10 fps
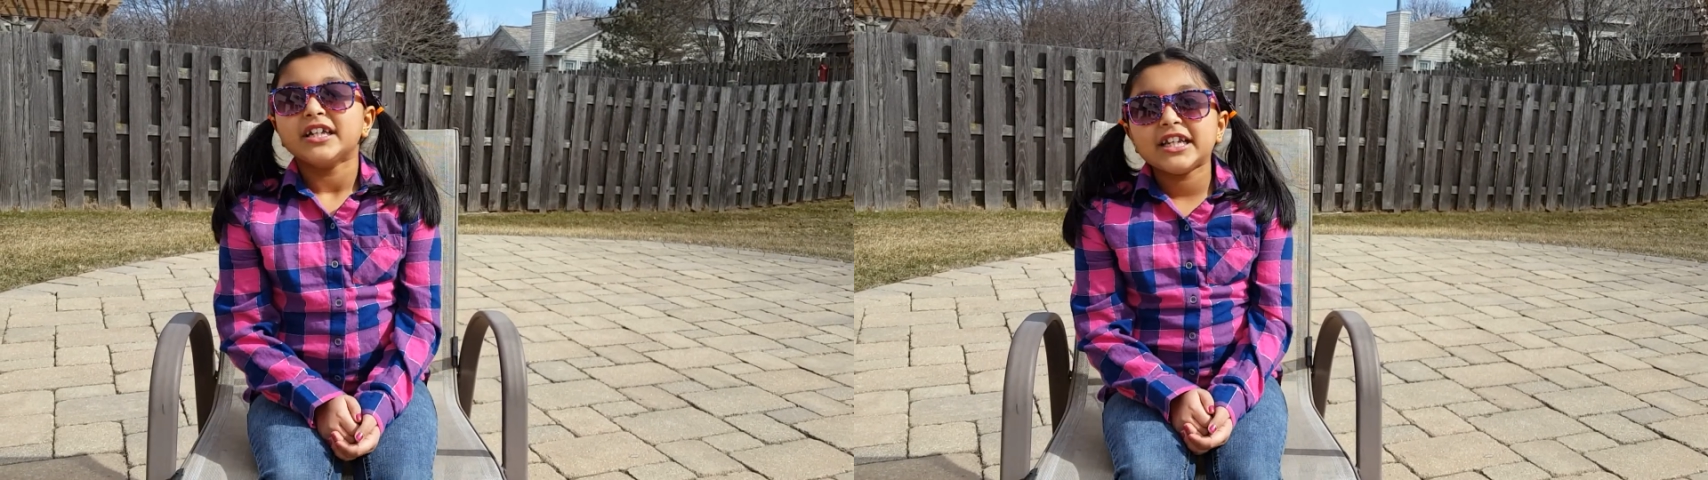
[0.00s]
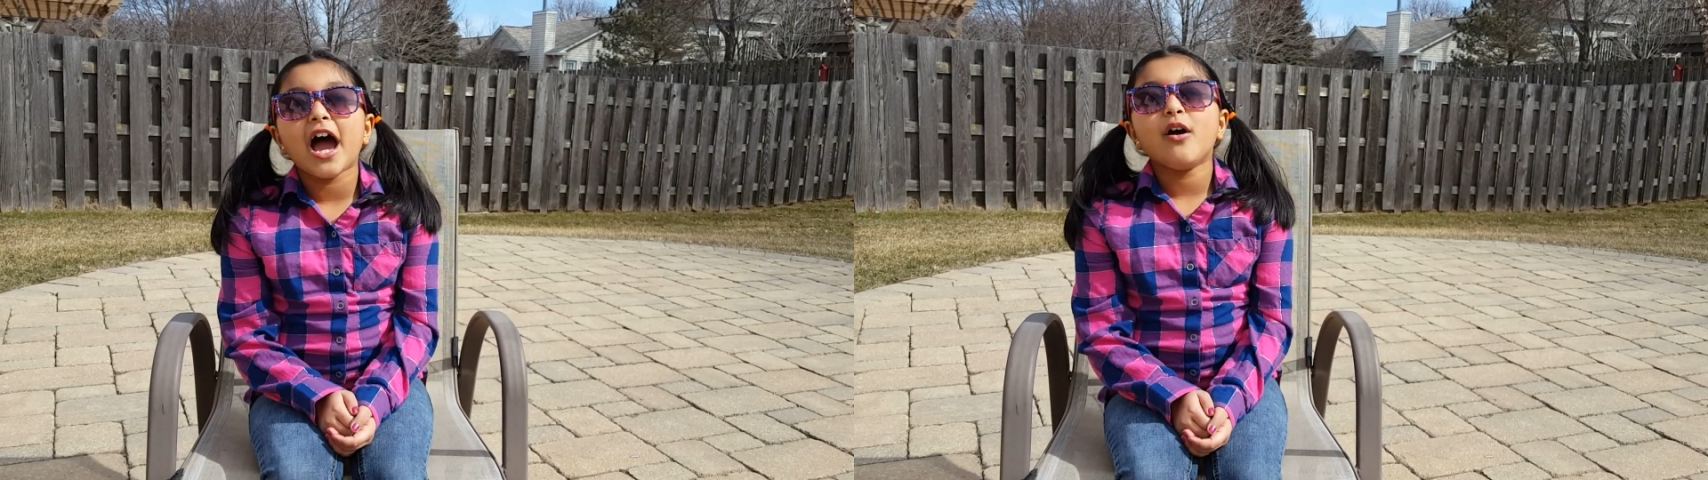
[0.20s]

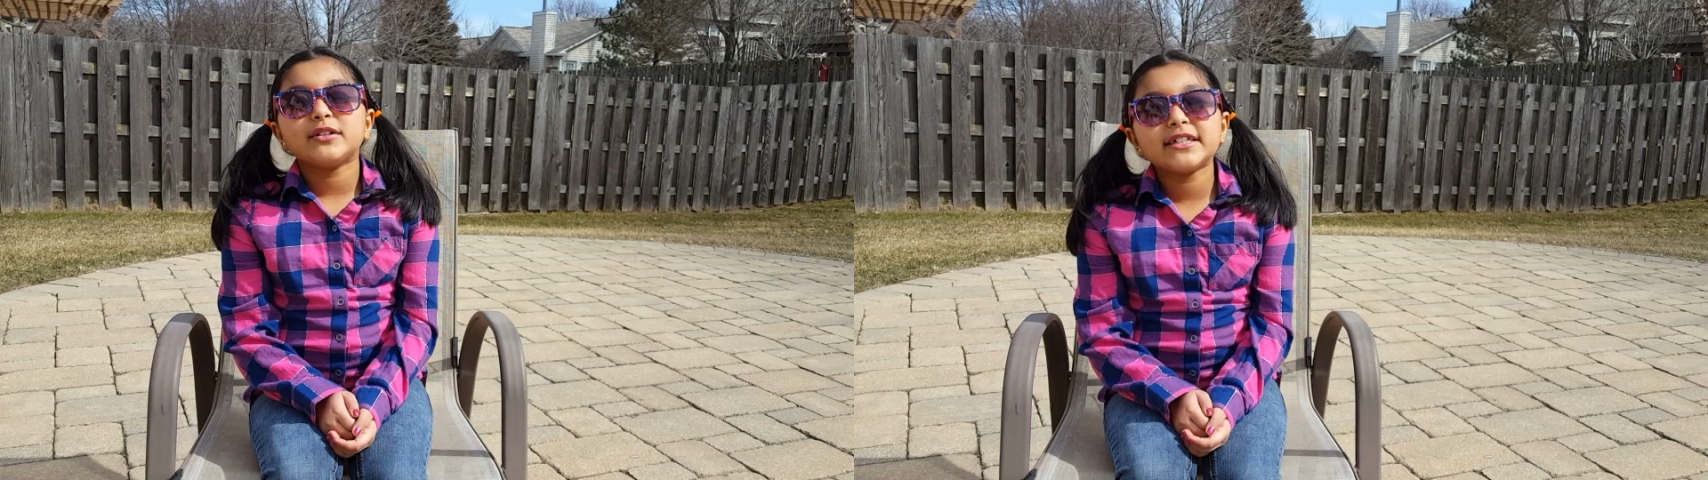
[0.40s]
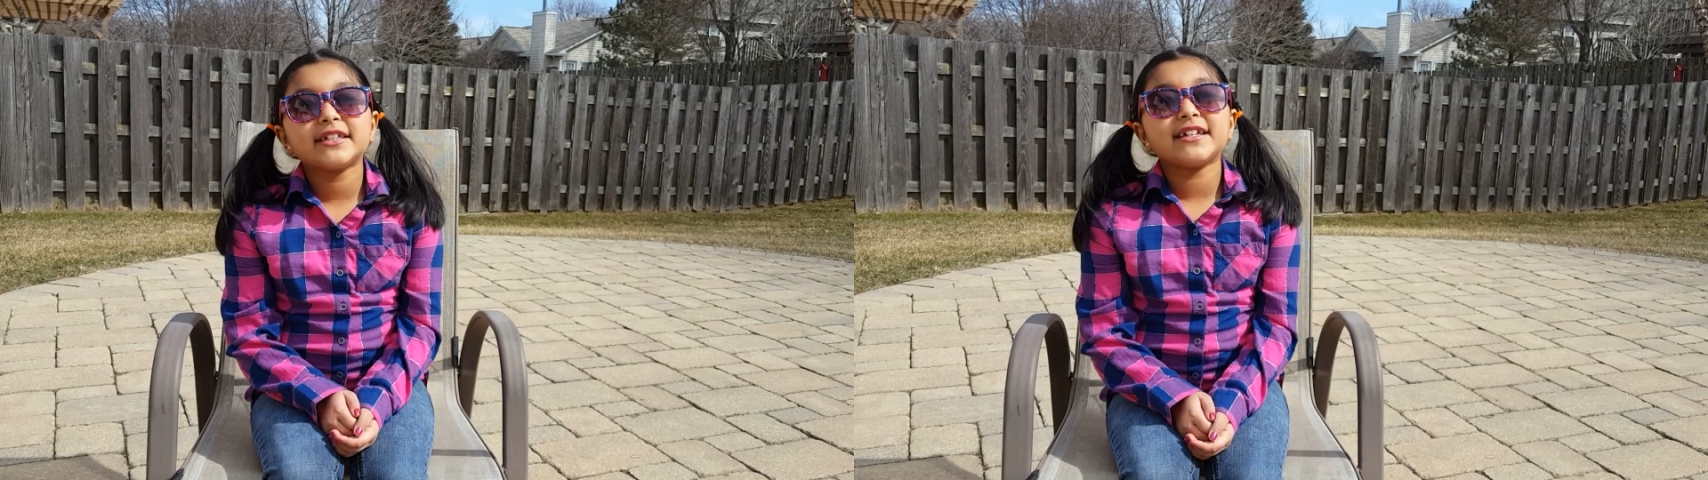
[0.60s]
Now,
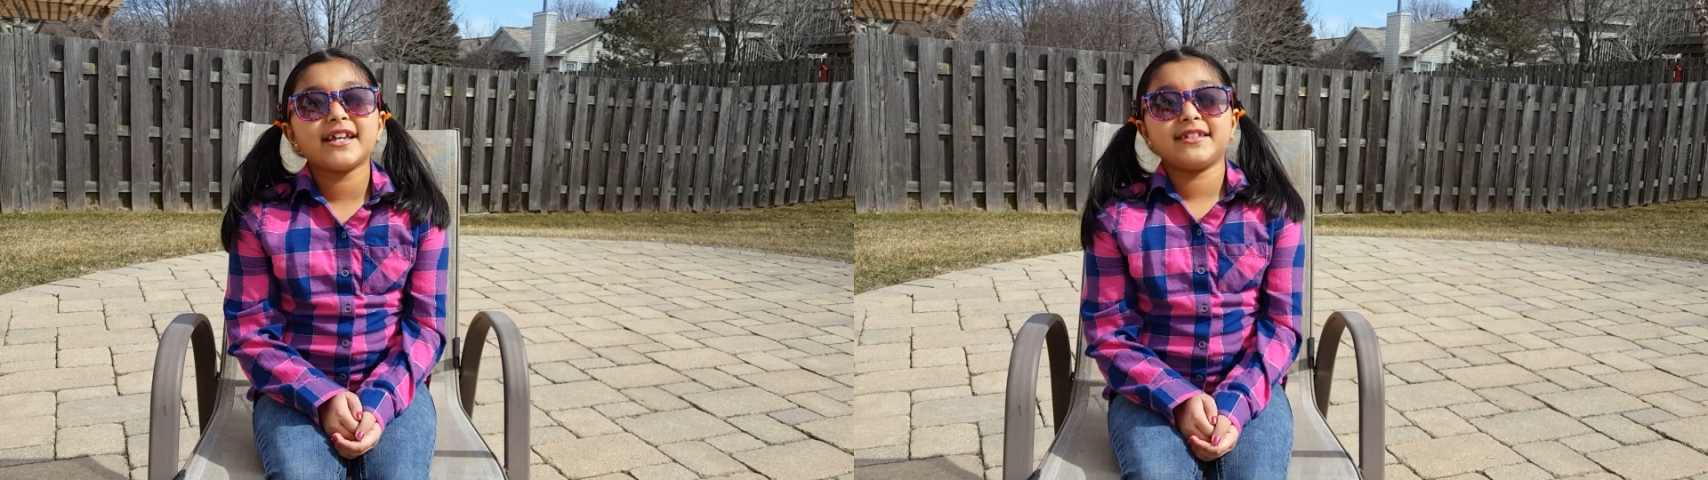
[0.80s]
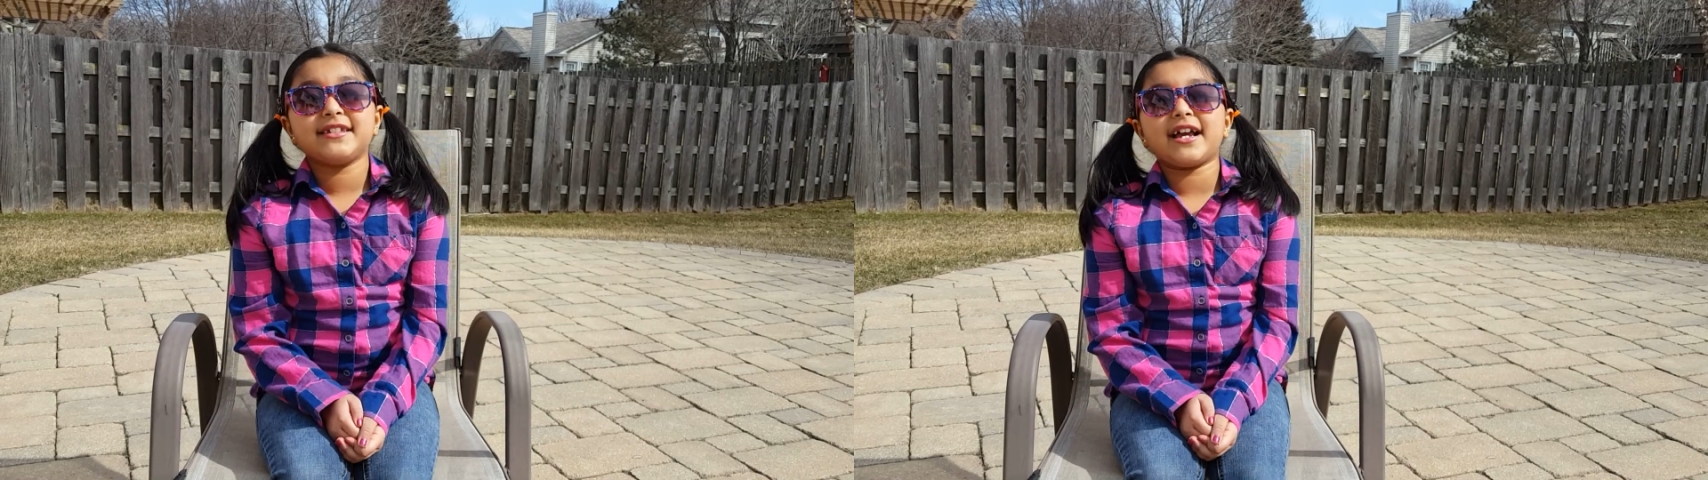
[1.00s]
since I
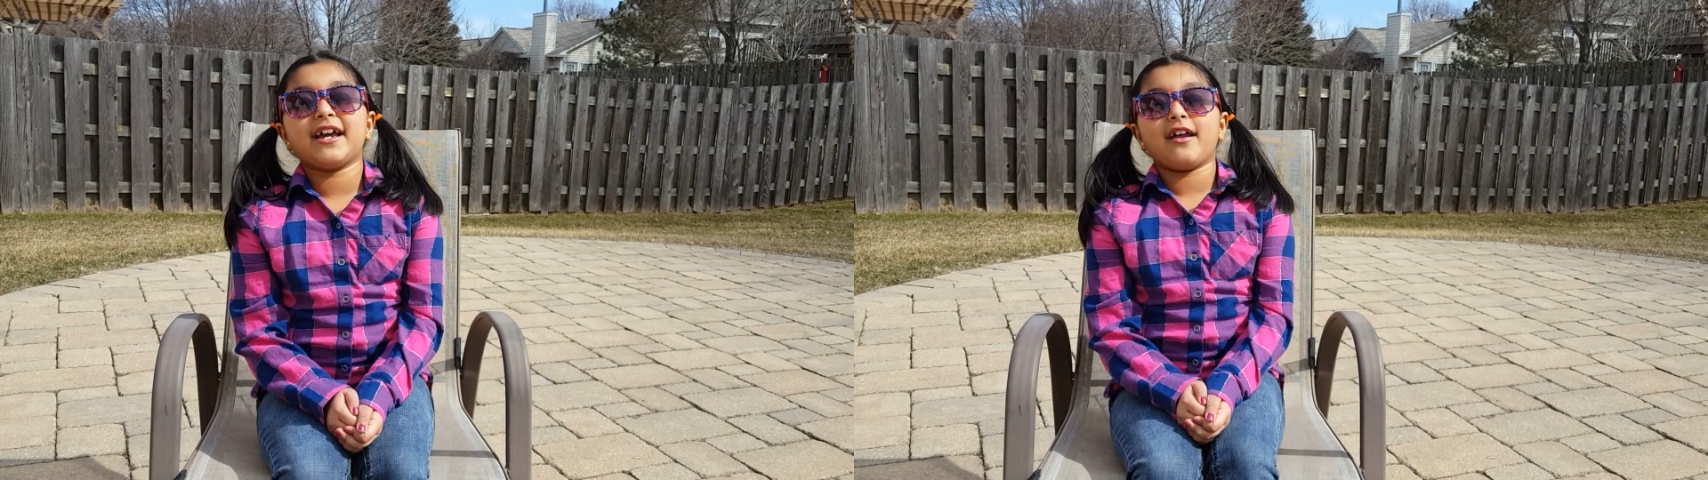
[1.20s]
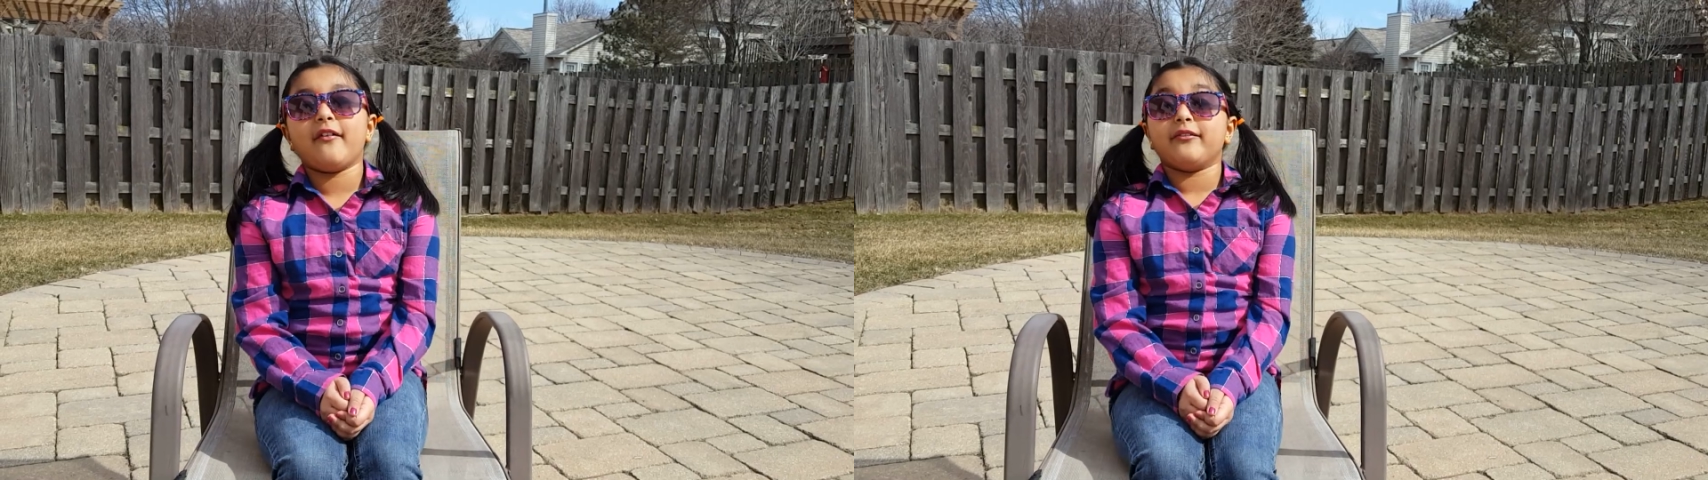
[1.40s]
said
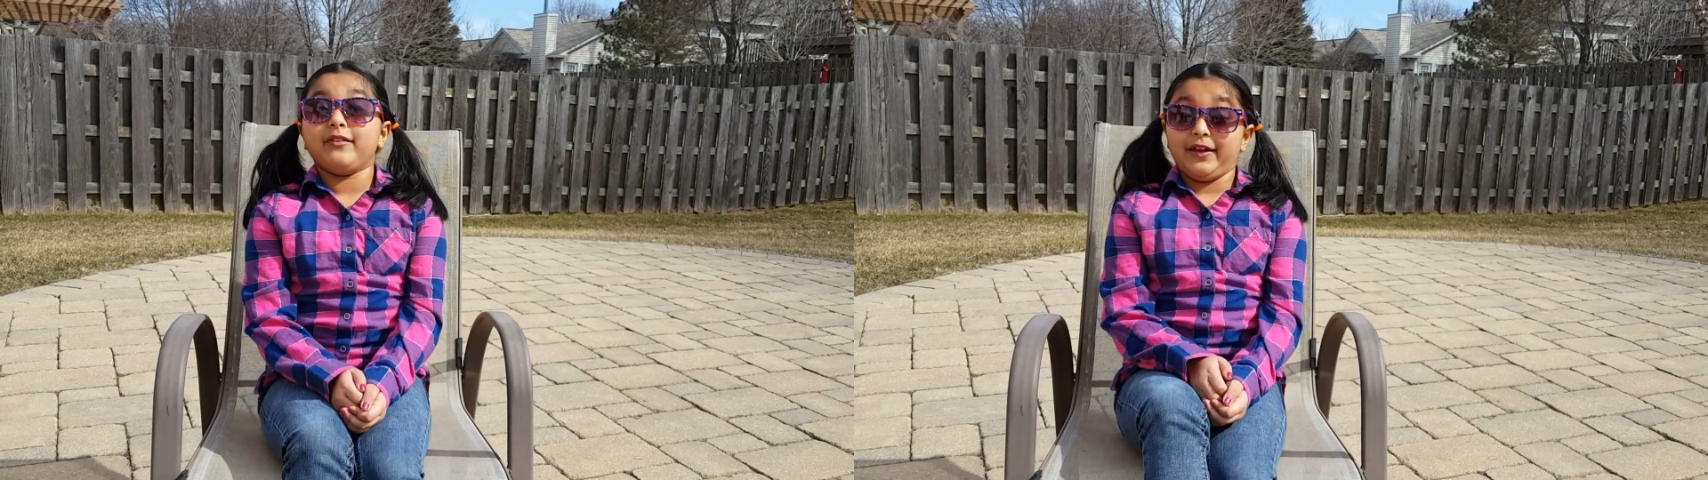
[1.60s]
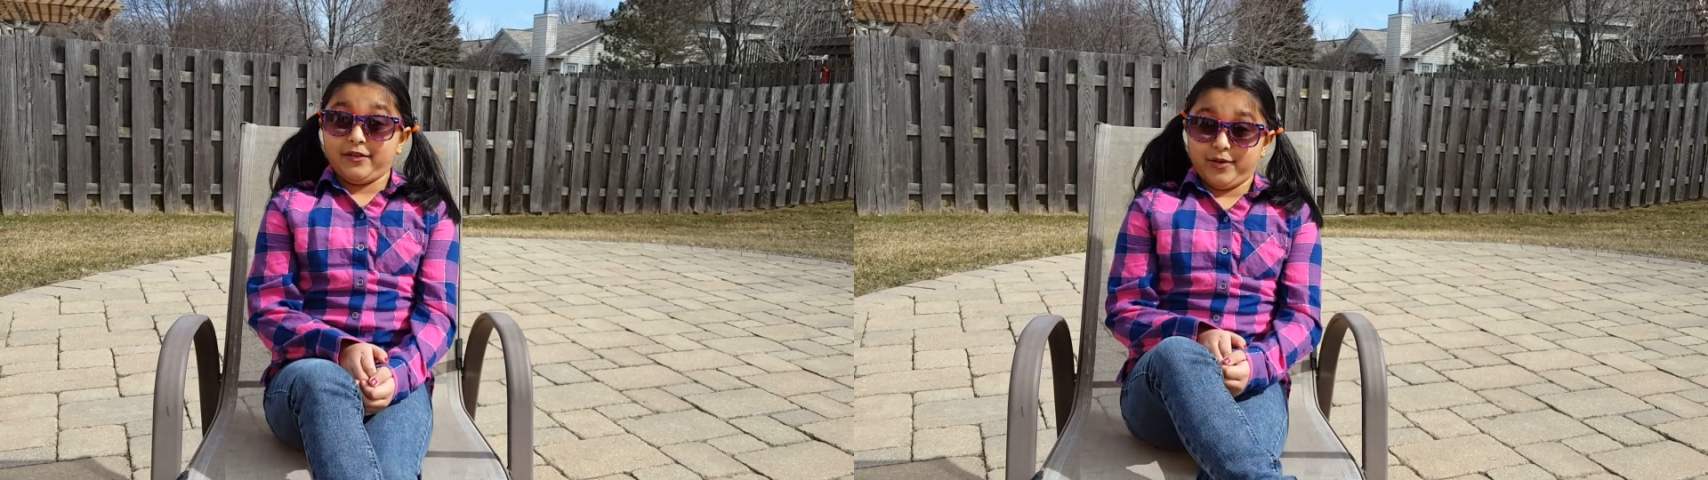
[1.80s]
second of
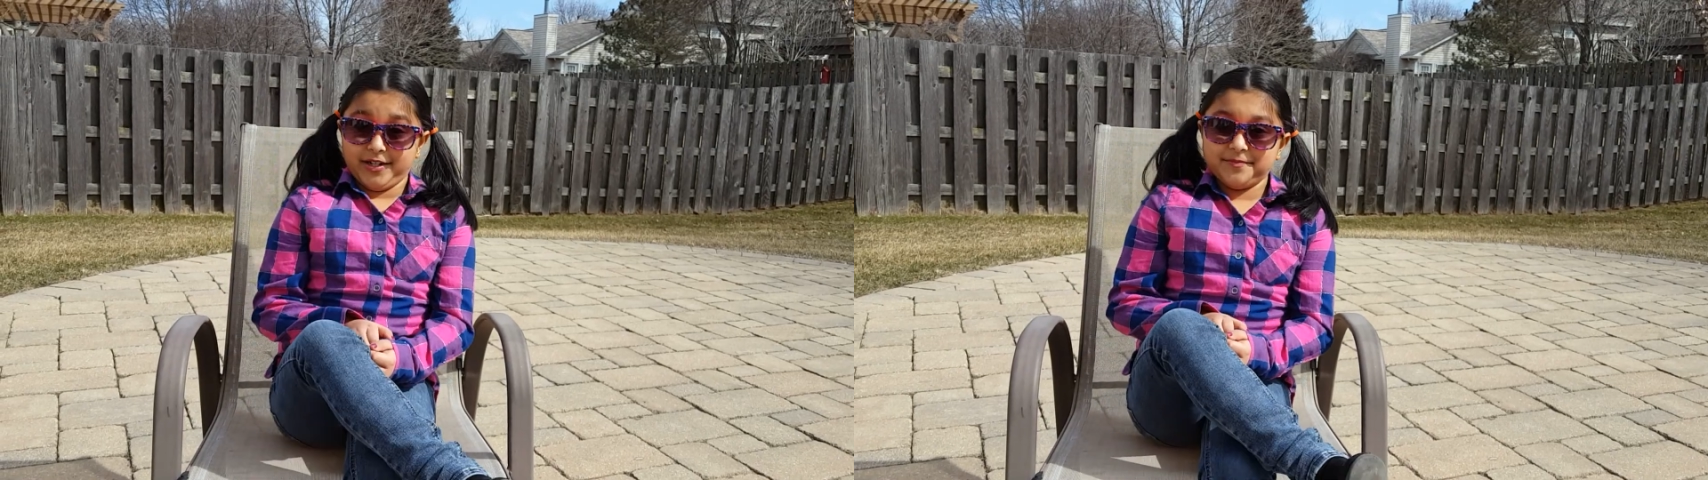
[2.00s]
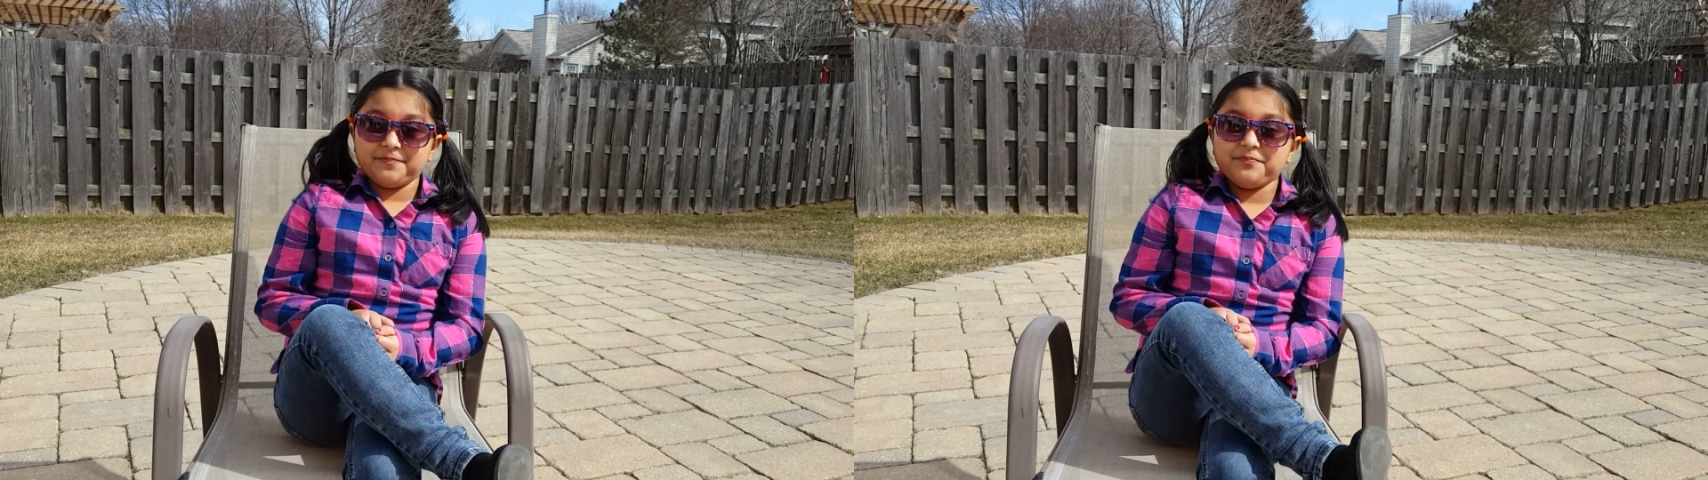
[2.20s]
liquid